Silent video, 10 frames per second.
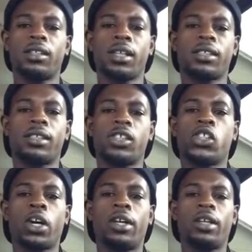This is a
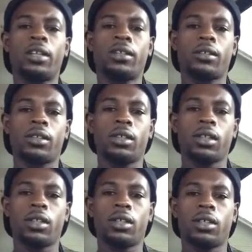journey.
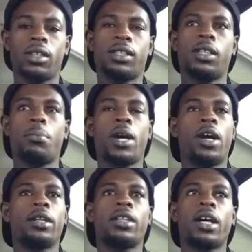This is a
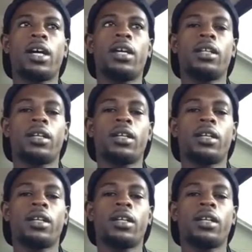marathon.